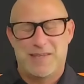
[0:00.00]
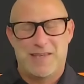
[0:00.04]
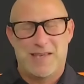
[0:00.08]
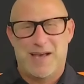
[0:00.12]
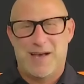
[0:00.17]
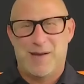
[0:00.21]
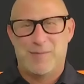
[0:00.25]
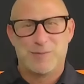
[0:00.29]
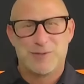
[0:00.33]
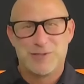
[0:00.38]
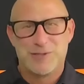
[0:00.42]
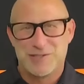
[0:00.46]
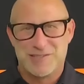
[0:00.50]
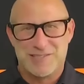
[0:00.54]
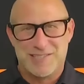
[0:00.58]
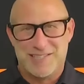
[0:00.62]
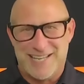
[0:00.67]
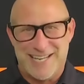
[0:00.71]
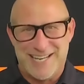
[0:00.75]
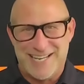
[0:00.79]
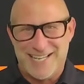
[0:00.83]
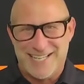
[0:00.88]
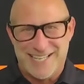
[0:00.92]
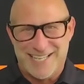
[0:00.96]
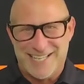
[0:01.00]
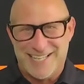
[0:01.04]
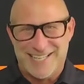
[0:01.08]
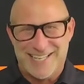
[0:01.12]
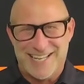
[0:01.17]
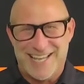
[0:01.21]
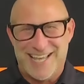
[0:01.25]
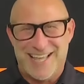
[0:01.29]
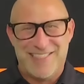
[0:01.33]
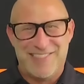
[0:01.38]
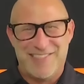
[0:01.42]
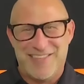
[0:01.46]
I'm just an idiot.
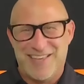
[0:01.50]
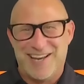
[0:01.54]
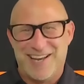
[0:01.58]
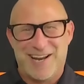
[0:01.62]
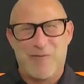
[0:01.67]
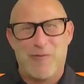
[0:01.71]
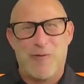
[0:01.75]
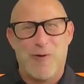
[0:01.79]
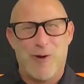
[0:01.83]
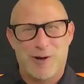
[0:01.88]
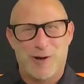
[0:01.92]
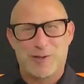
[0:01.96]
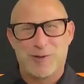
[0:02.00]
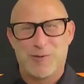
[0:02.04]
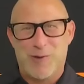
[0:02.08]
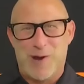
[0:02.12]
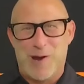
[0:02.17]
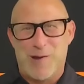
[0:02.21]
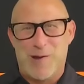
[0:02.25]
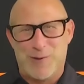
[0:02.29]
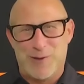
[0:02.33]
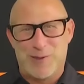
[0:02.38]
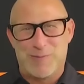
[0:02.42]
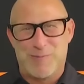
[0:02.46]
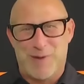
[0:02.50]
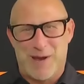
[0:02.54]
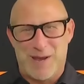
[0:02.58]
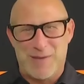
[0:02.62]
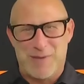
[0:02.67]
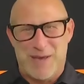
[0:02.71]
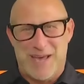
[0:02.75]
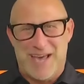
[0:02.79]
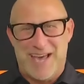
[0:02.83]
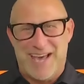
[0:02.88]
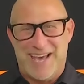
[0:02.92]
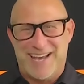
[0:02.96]
And then I walked away with my
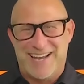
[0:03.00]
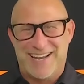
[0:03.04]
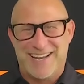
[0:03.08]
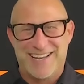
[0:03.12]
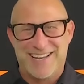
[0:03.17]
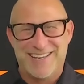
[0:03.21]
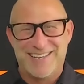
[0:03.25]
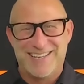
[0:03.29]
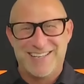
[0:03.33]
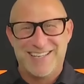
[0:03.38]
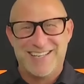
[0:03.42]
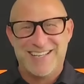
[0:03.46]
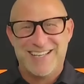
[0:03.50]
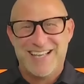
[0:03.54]
bag.